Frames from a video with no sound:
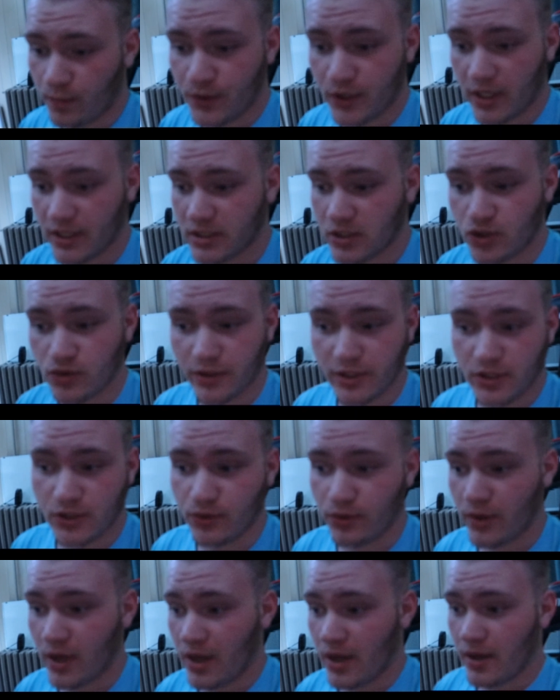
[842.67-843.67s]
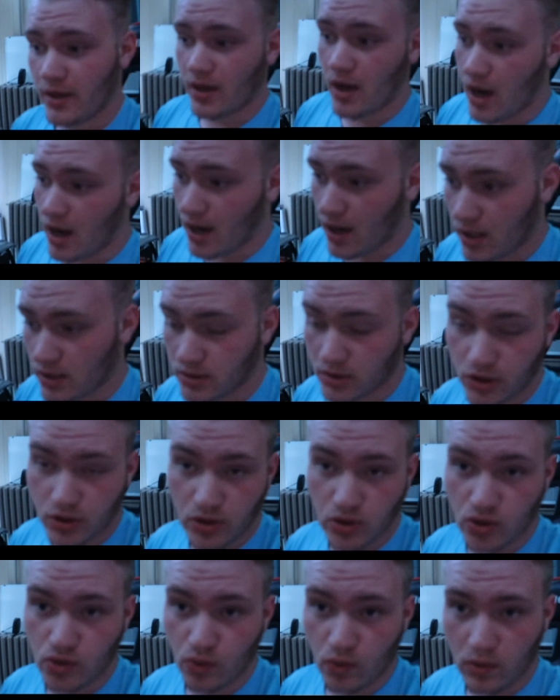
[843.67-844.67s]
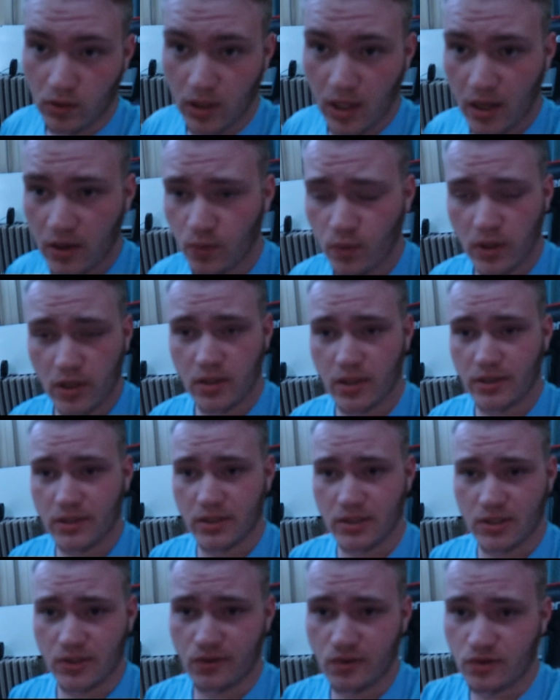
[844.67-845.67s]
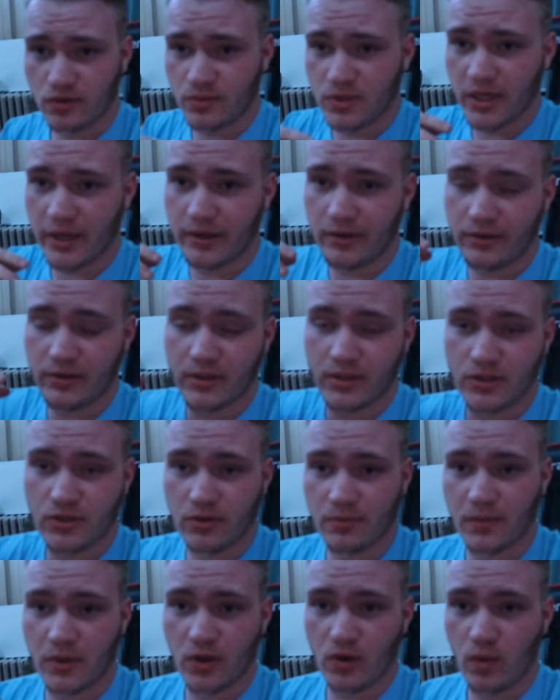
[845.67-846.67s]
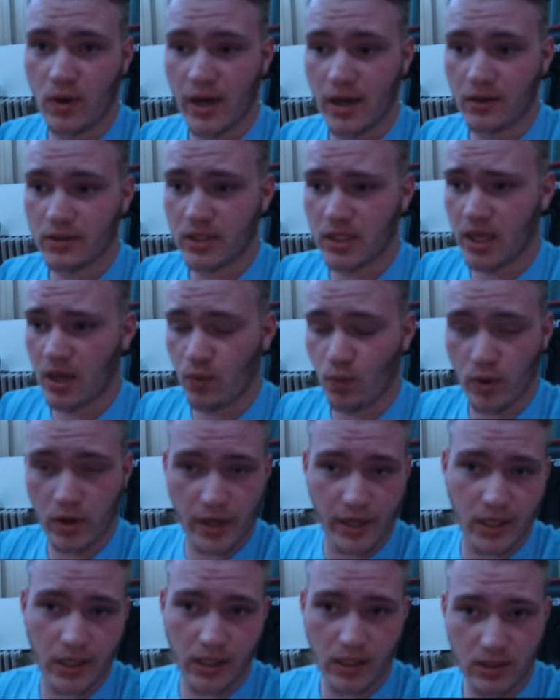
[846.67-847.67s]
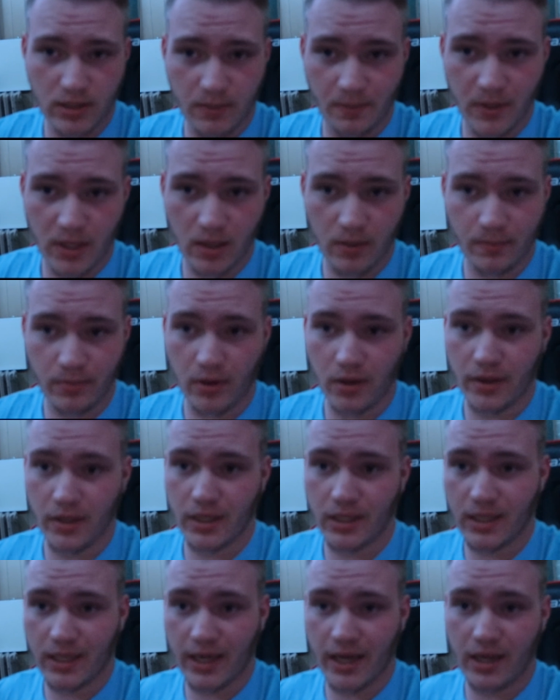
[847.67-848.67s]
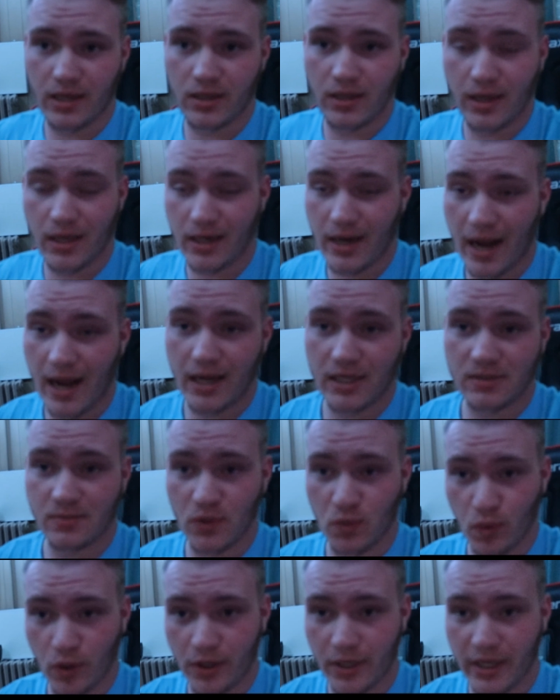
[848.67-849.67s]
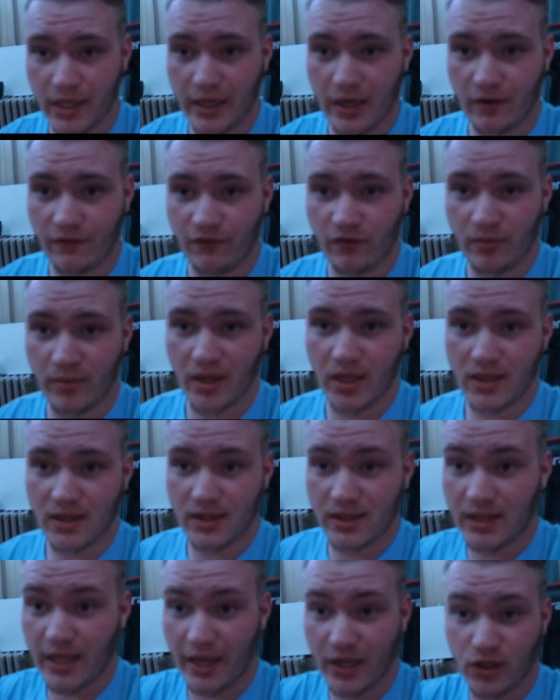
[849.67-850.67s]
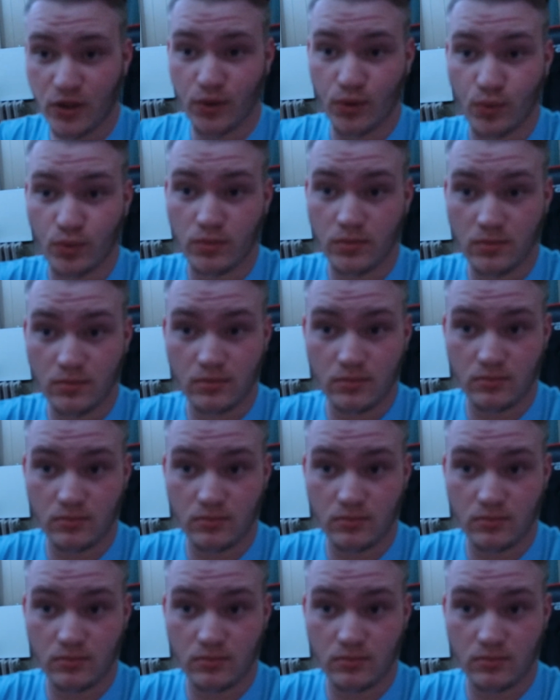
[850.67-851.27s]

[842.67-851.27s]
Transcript: hope you guys enjoy it too. Do a lot of work on this YouTube channel, and it took me a while to get where I needed to be, but in the end, it has been working out for me. Thank you